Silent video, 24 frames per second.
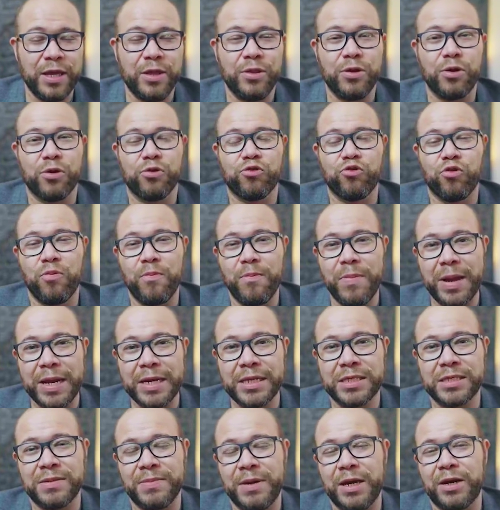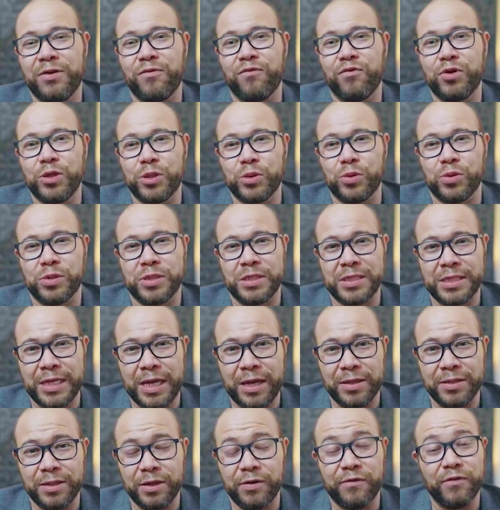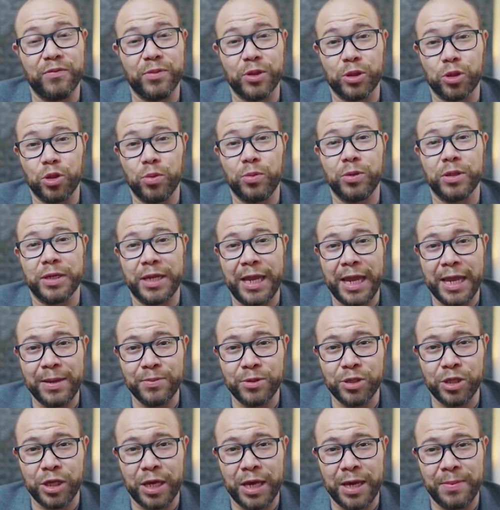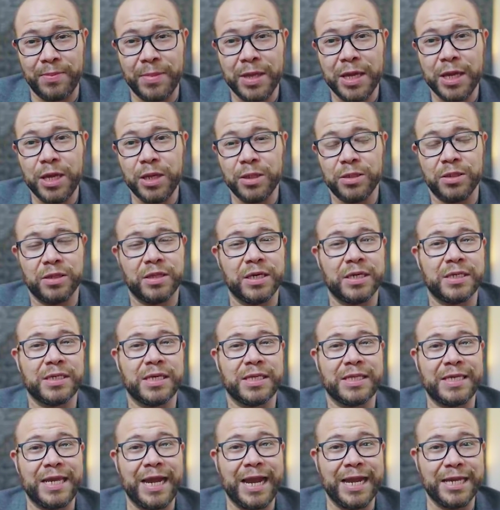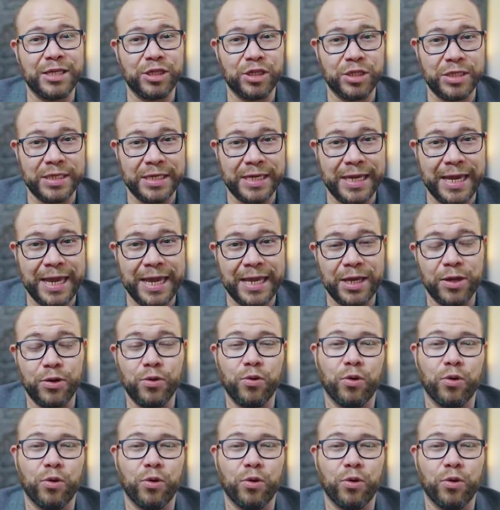There are a tremendous amount of resources out there, from the Global Games Jam to things like the IGDA,